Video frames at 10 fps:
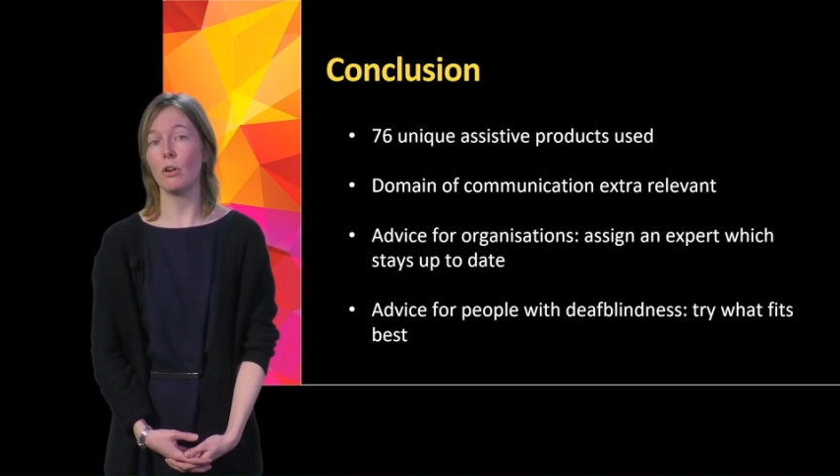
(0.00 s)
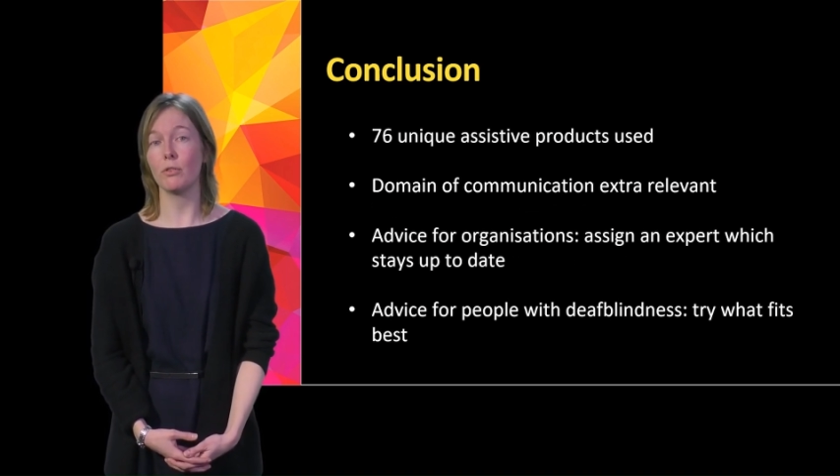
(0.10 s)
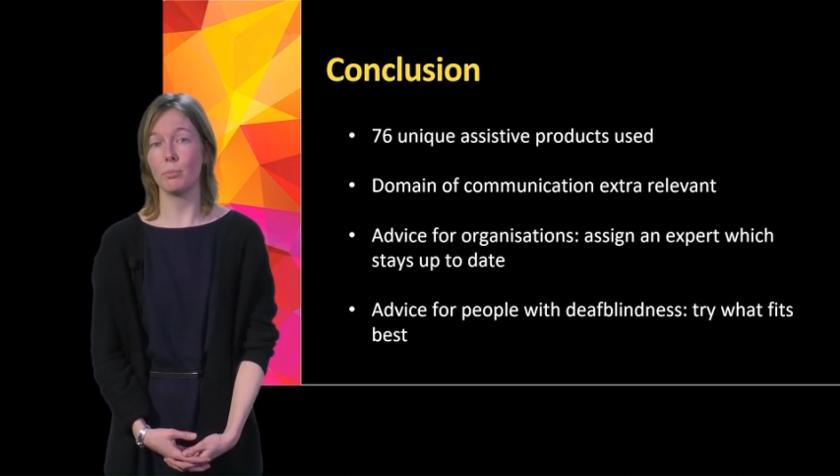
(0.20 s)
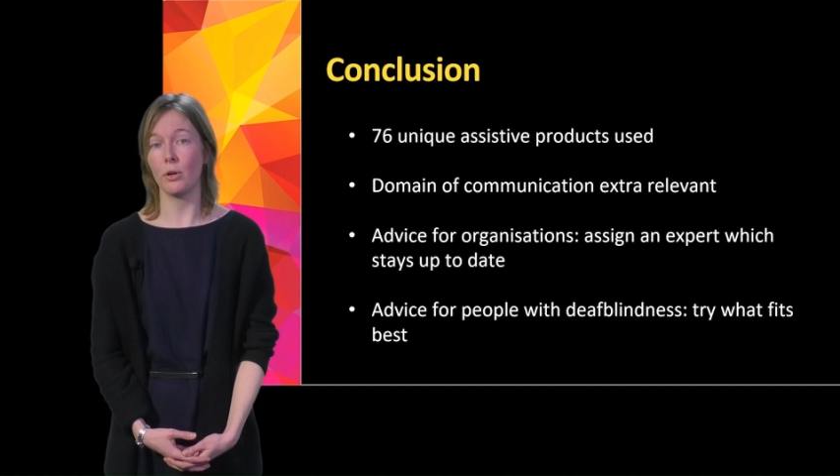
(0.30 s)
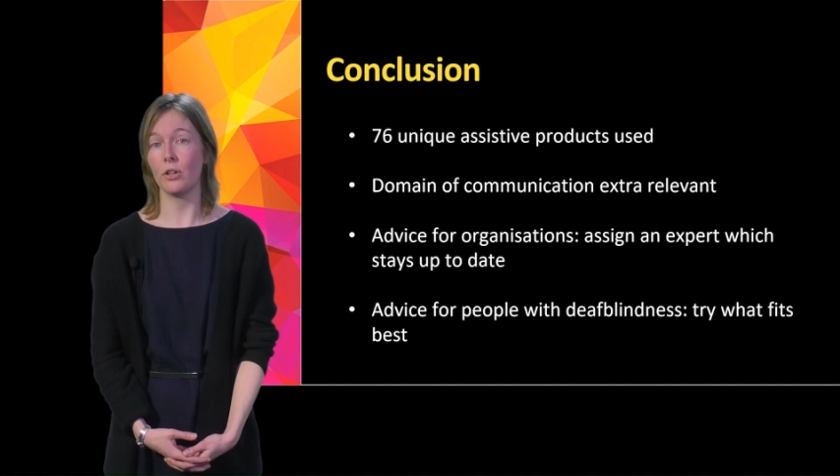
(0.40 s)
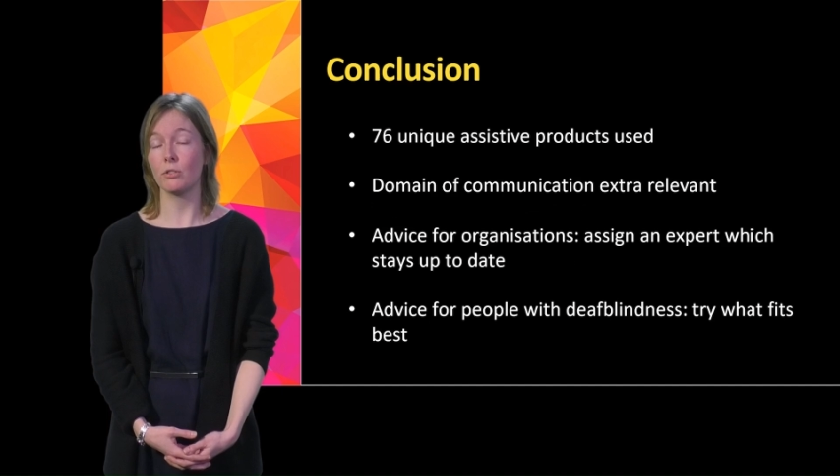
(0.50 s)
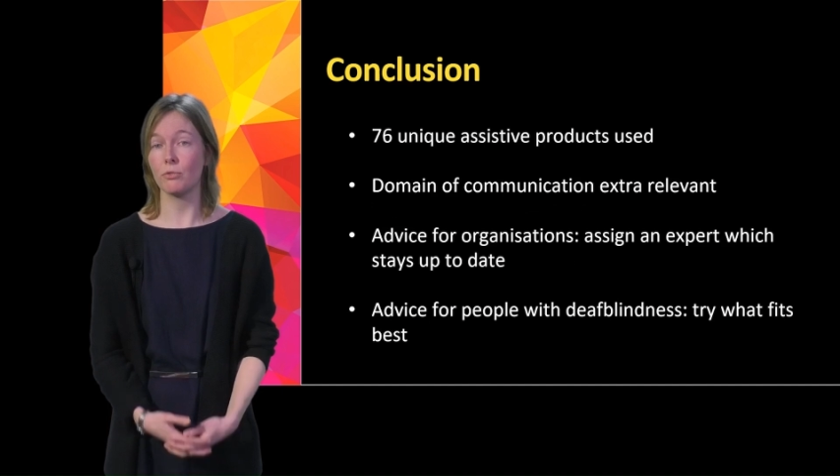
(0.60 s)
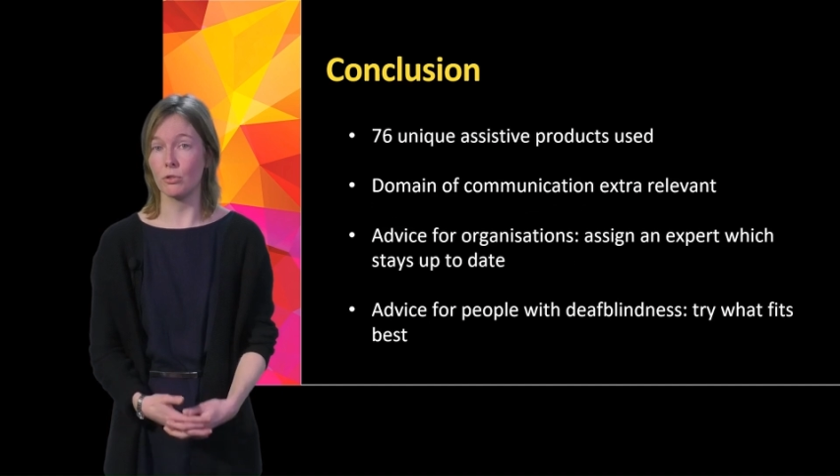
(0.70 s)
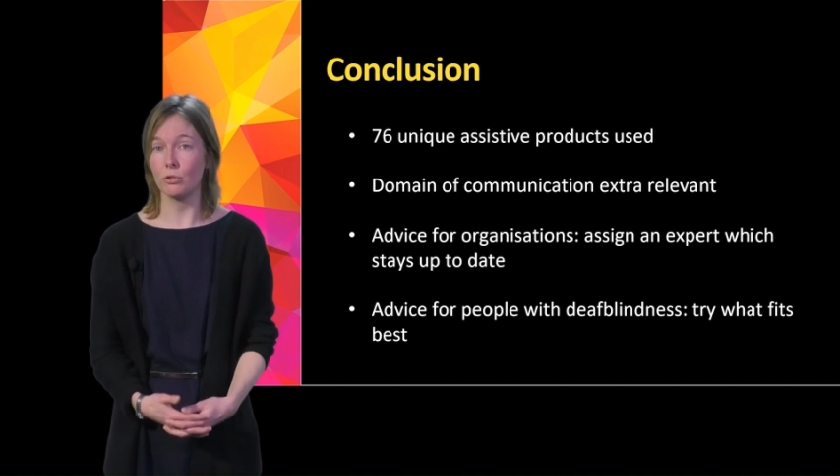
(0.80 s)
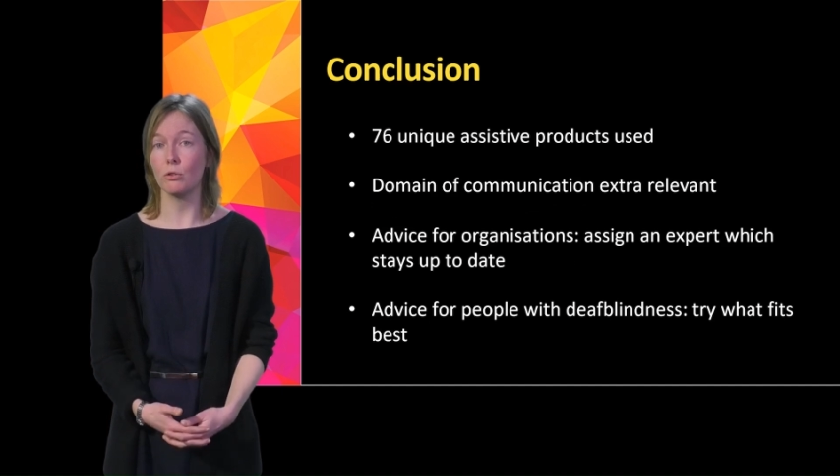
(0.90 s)
of a product
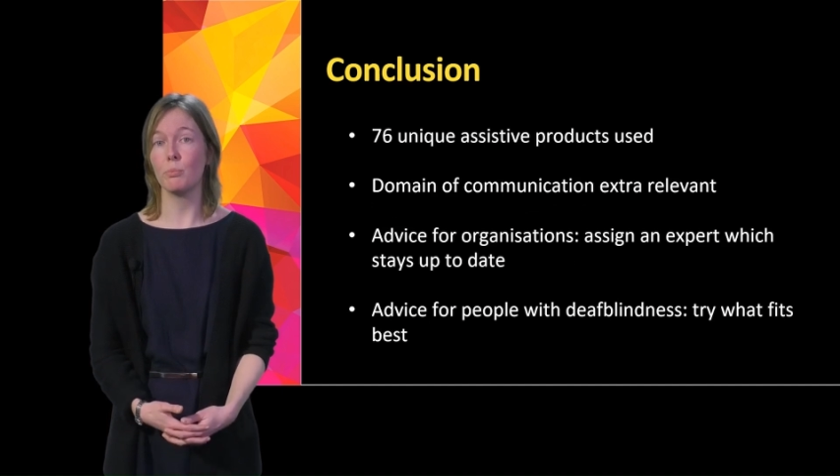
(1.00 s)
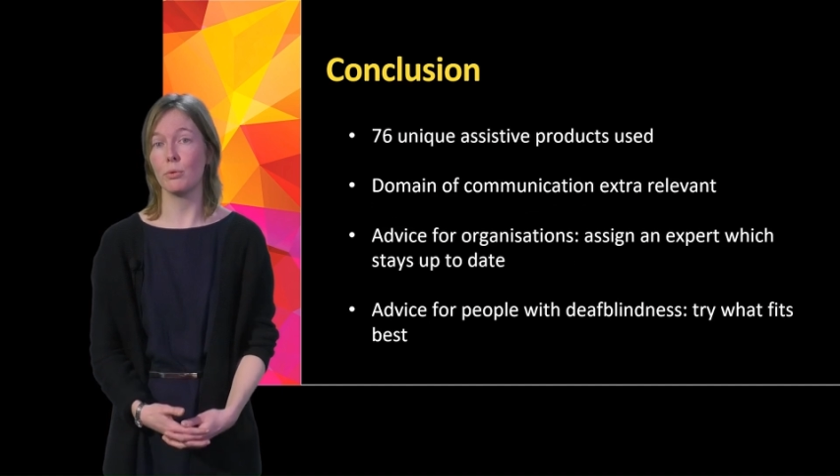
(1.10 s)
for you